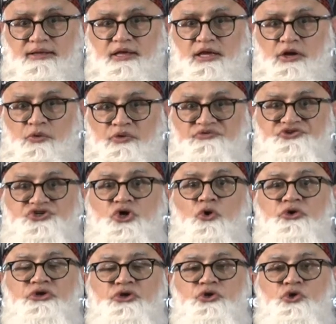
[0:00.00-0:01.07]
We've shown
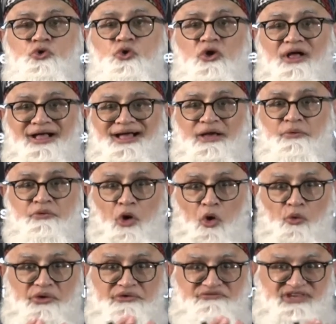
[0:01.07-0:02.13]
you, or
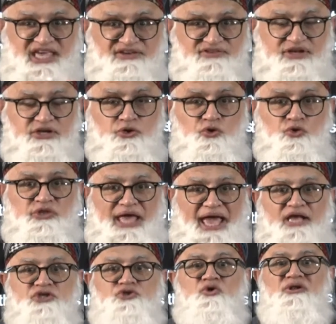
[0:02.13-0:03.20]
we've given you the
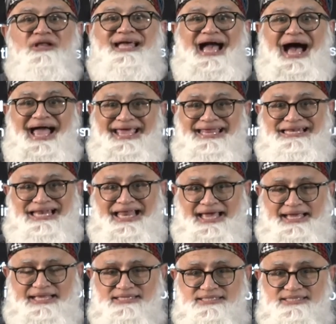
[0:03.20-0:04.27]
actual
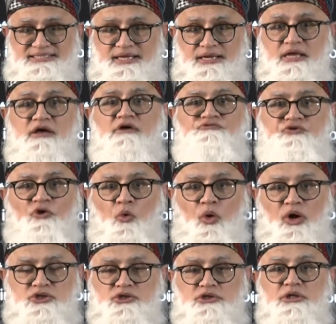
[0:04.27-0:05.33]
guidelines for
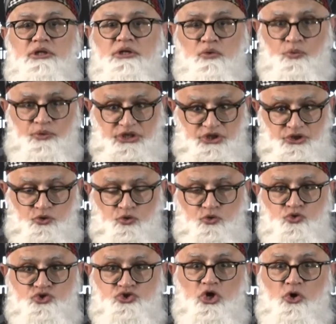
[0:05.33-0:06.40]
what we
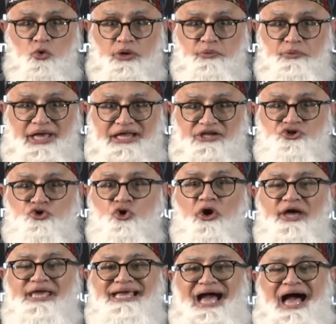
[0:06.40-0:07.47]
use when we are
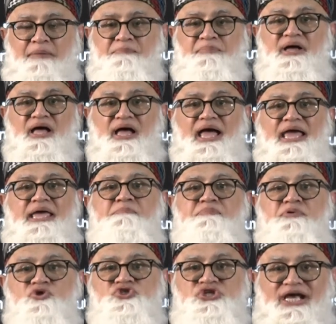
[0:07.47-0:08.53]
drawing up a
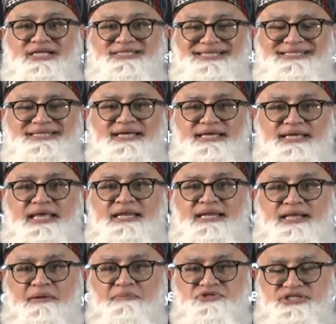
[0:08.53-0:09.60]
projected
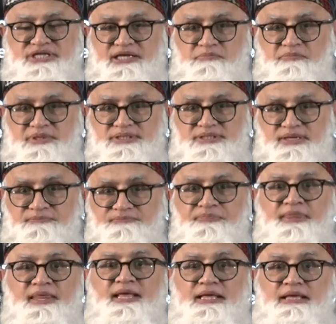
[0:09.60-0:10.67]
income statement.
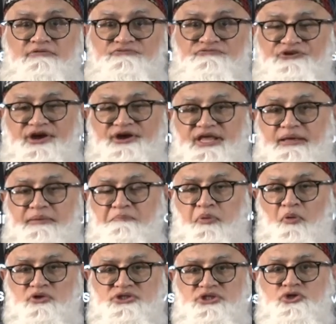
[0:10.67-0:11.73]
Very
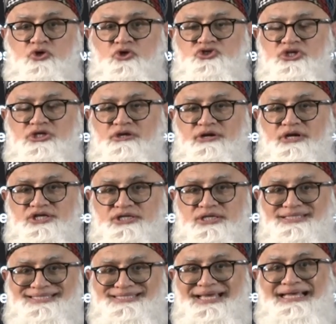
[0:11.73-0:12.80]
important
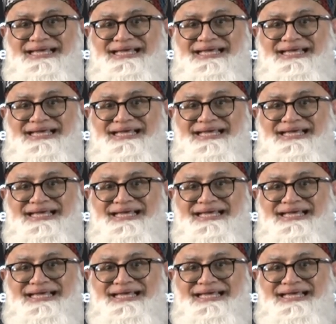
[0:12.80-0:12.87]
considerations.